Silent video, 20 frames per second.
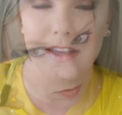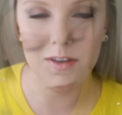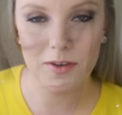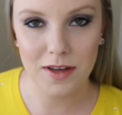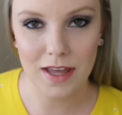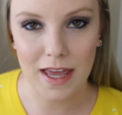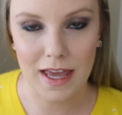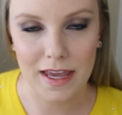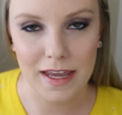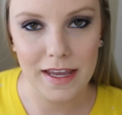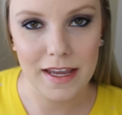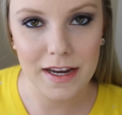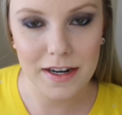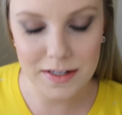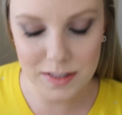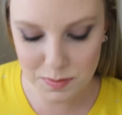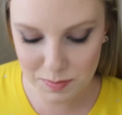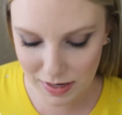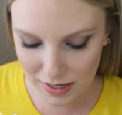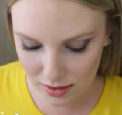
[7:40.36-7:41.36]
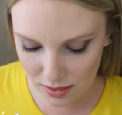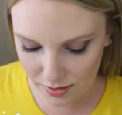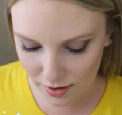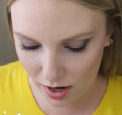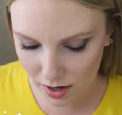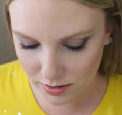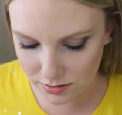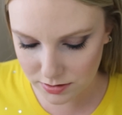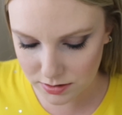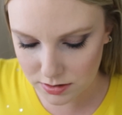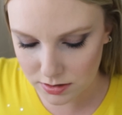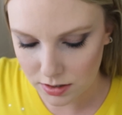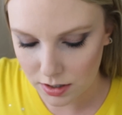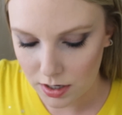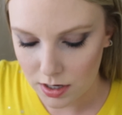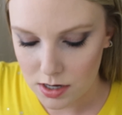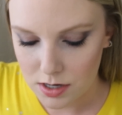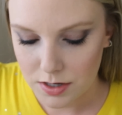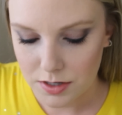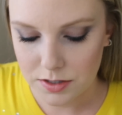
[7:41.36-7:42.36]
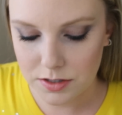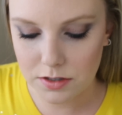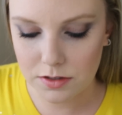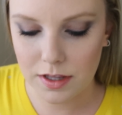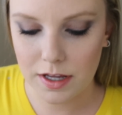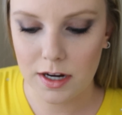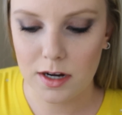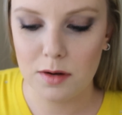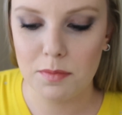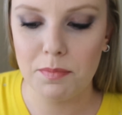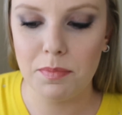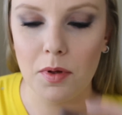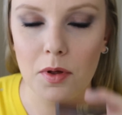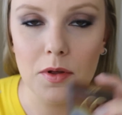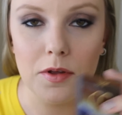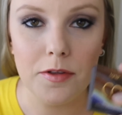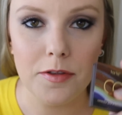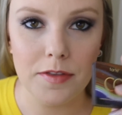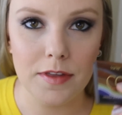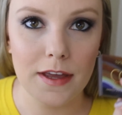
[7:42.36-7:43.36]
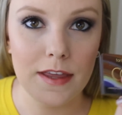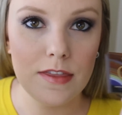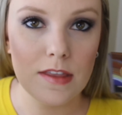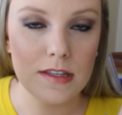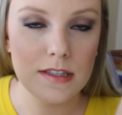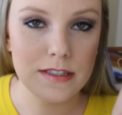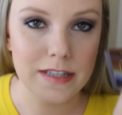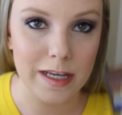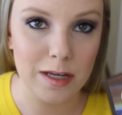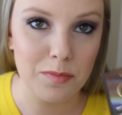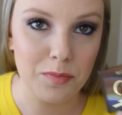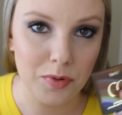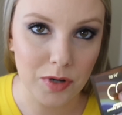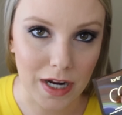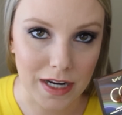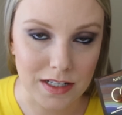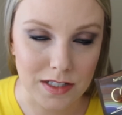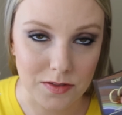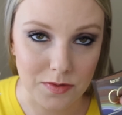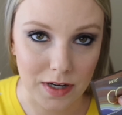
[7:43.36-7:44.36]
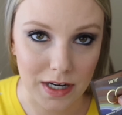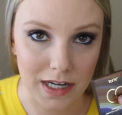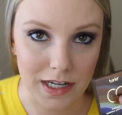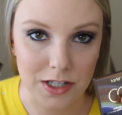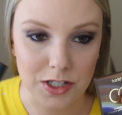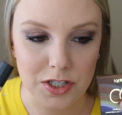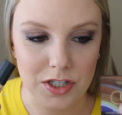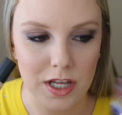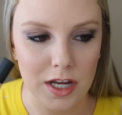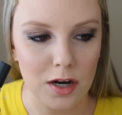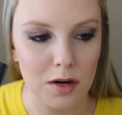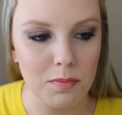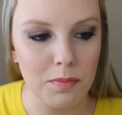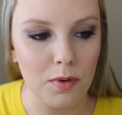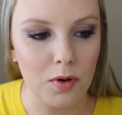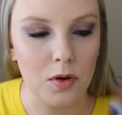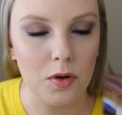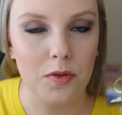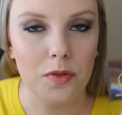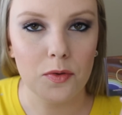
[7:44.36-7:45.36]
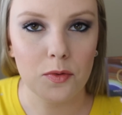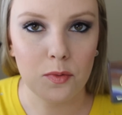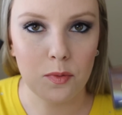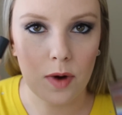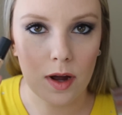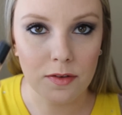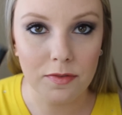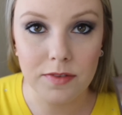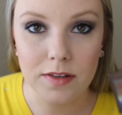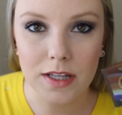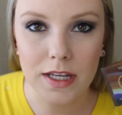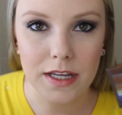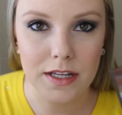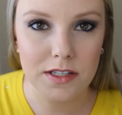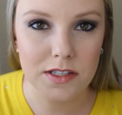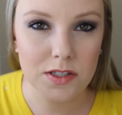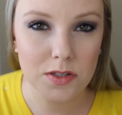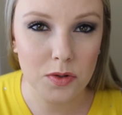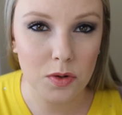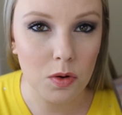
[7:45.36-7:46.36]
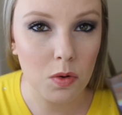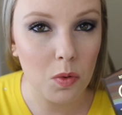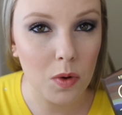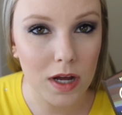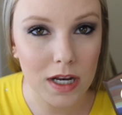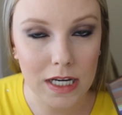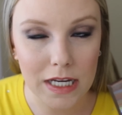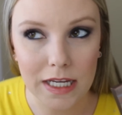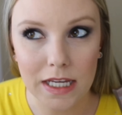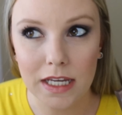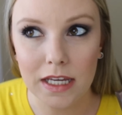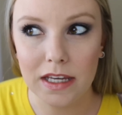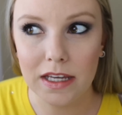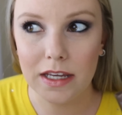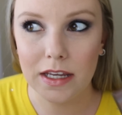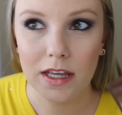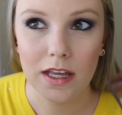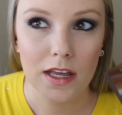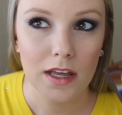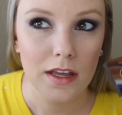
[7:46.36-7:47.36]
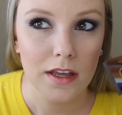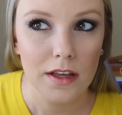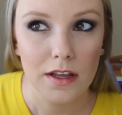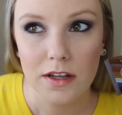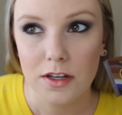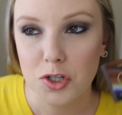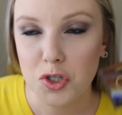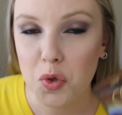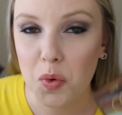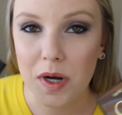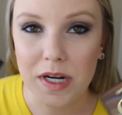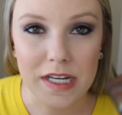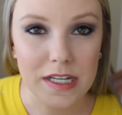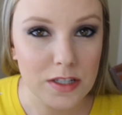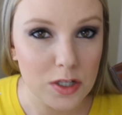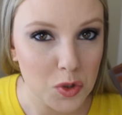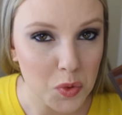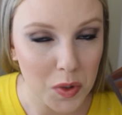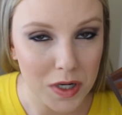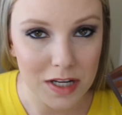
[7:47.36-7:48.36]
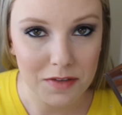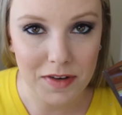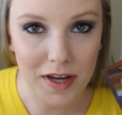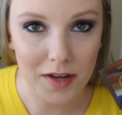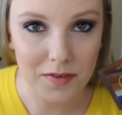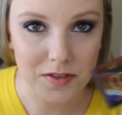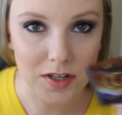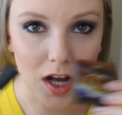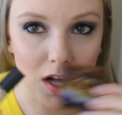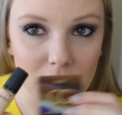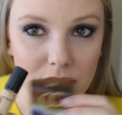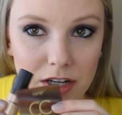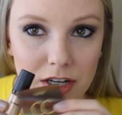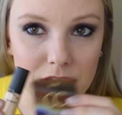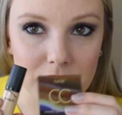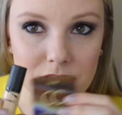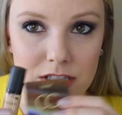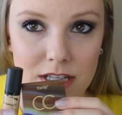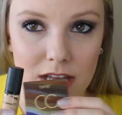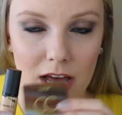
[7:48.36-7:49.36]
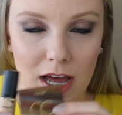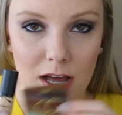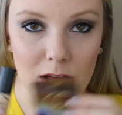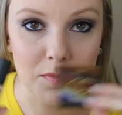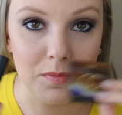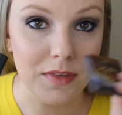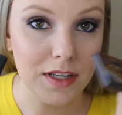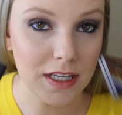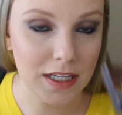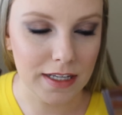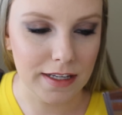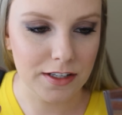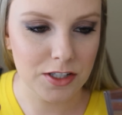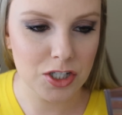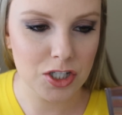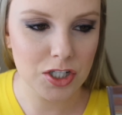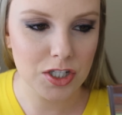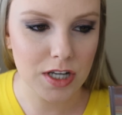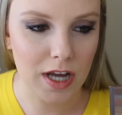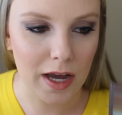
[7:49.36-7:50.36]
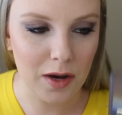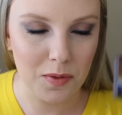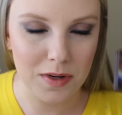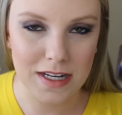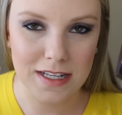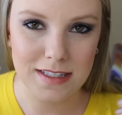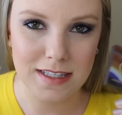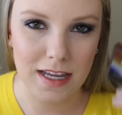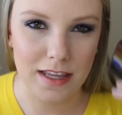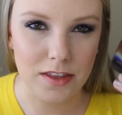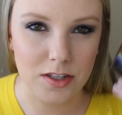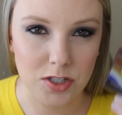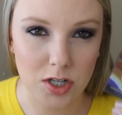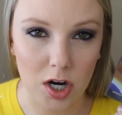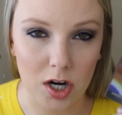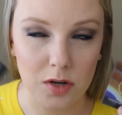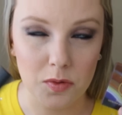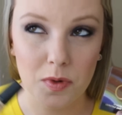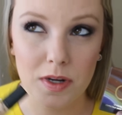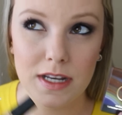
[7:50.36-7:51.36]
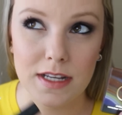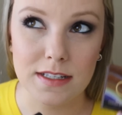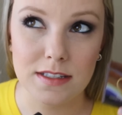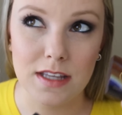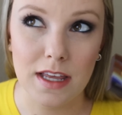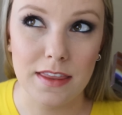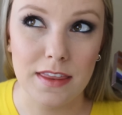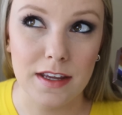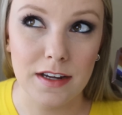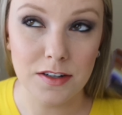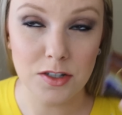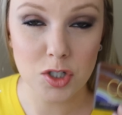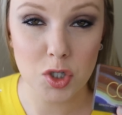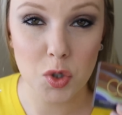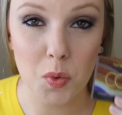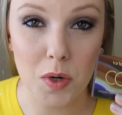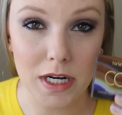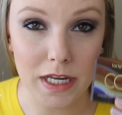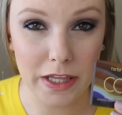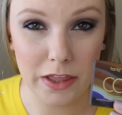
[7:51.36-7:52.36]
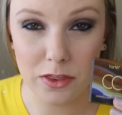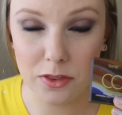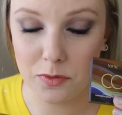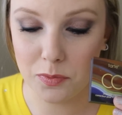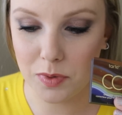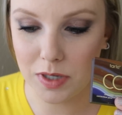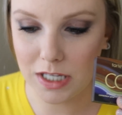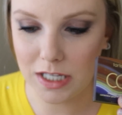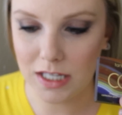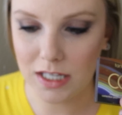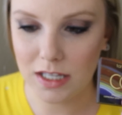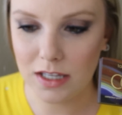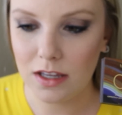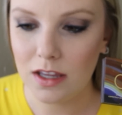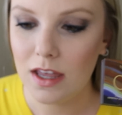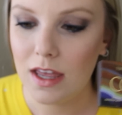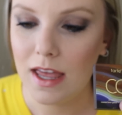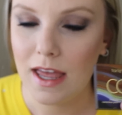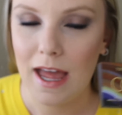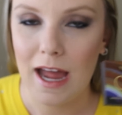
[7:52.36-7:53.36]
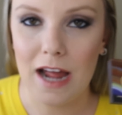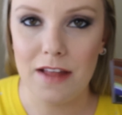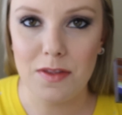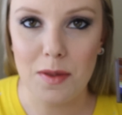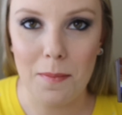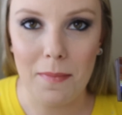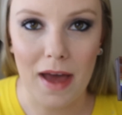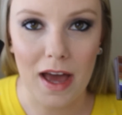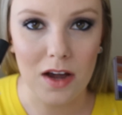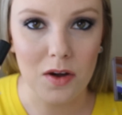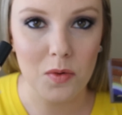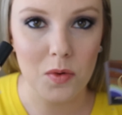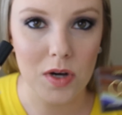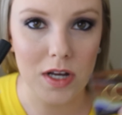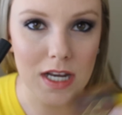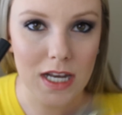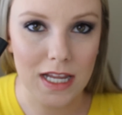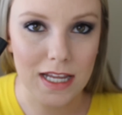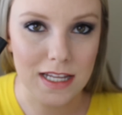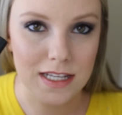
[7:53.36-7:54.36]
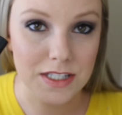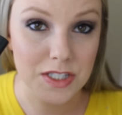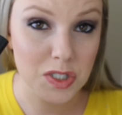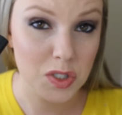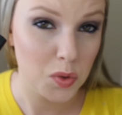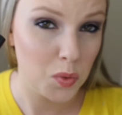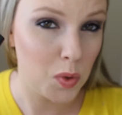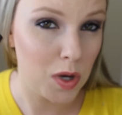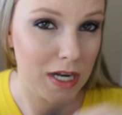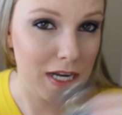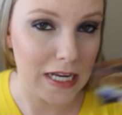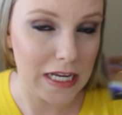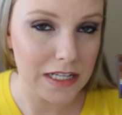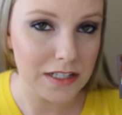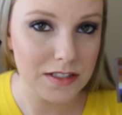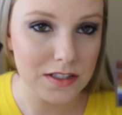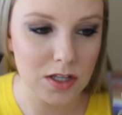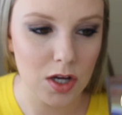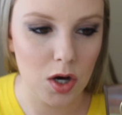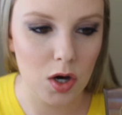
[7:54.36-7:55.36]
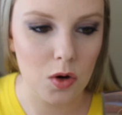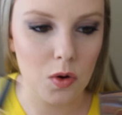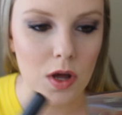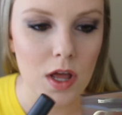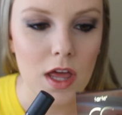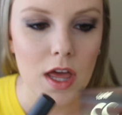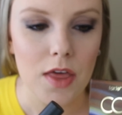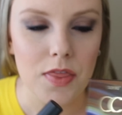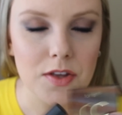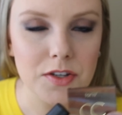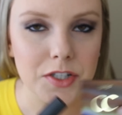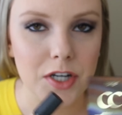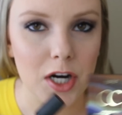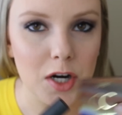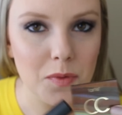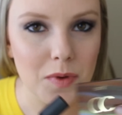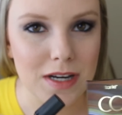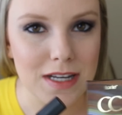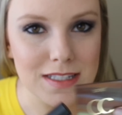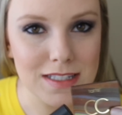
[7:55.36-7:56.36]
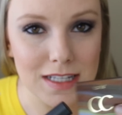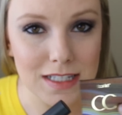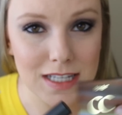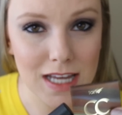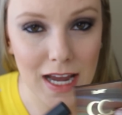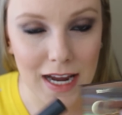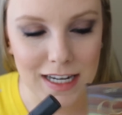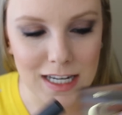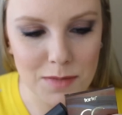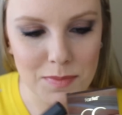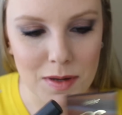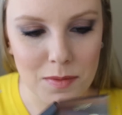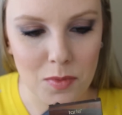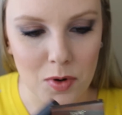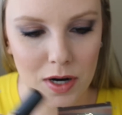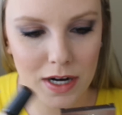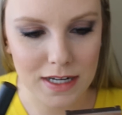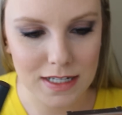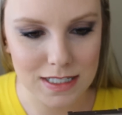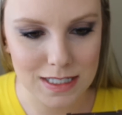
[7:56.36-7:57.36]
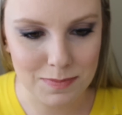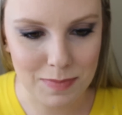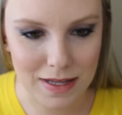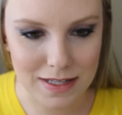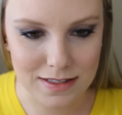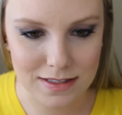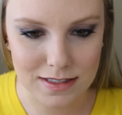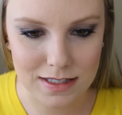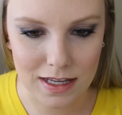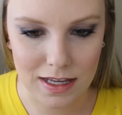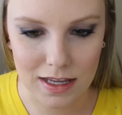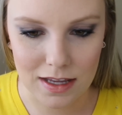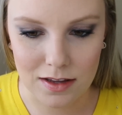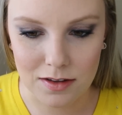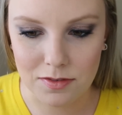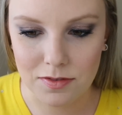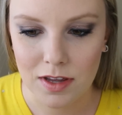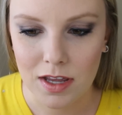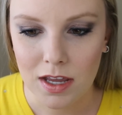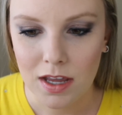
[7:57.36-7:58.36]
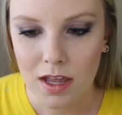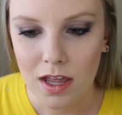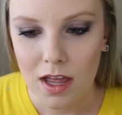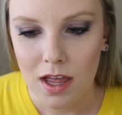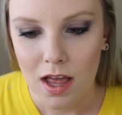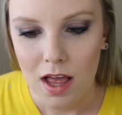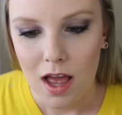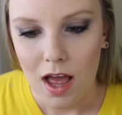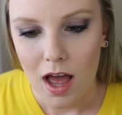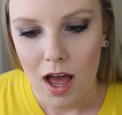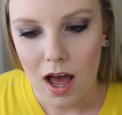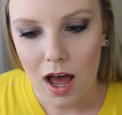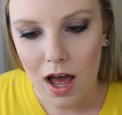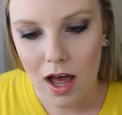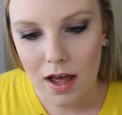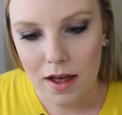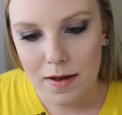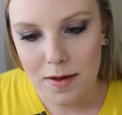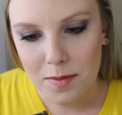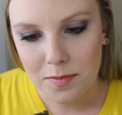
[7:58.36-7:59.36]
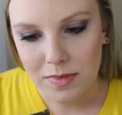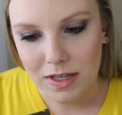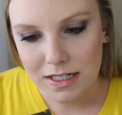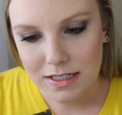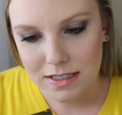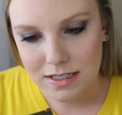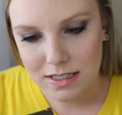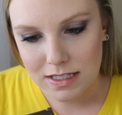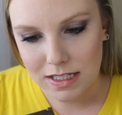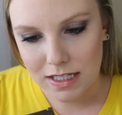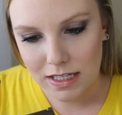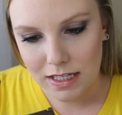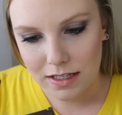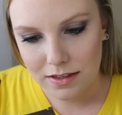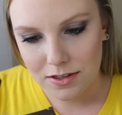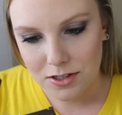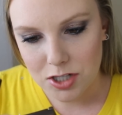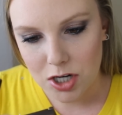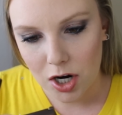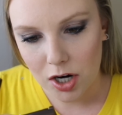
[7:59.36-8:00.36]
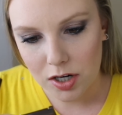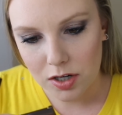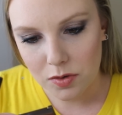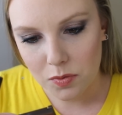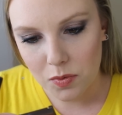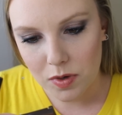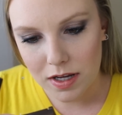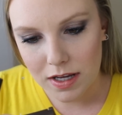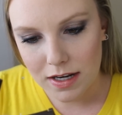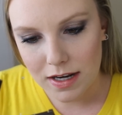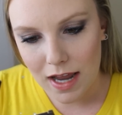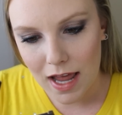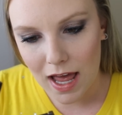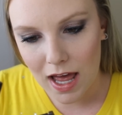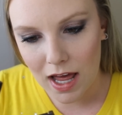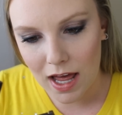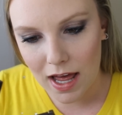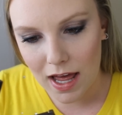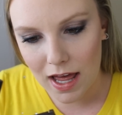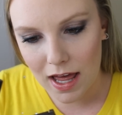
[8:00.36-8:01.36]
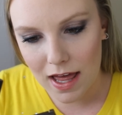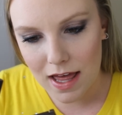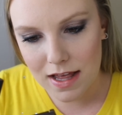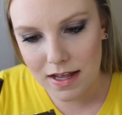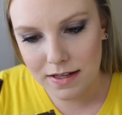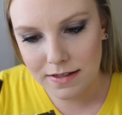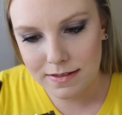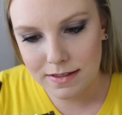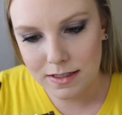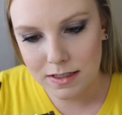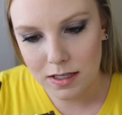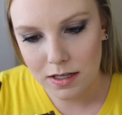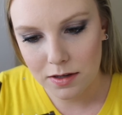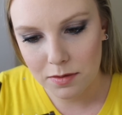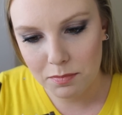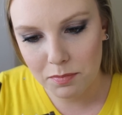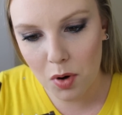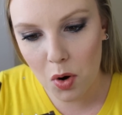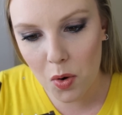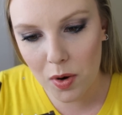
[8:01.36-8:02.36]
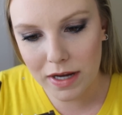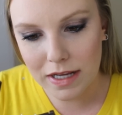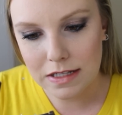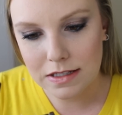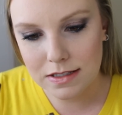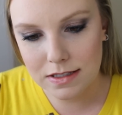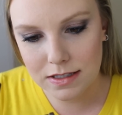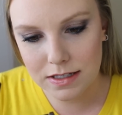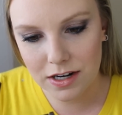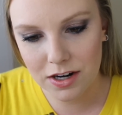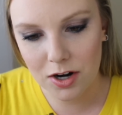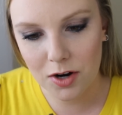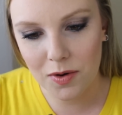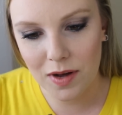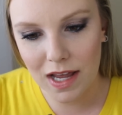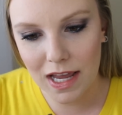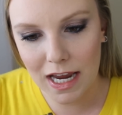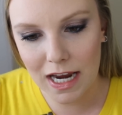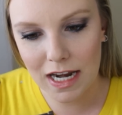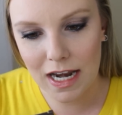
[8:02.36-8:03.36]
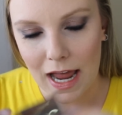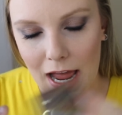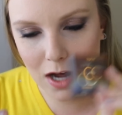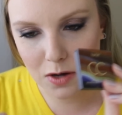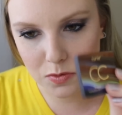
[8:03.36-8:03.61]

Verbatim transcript: Okay, here's my thoughts. So they are both in the same price range. They are both roughly $20 to $25 each. I want to say the Tarte one is, I think, $23, and the MAC one is $20. So the Tarte one is a tiny bit more expensive. Let's see, the Tarte one has 0.08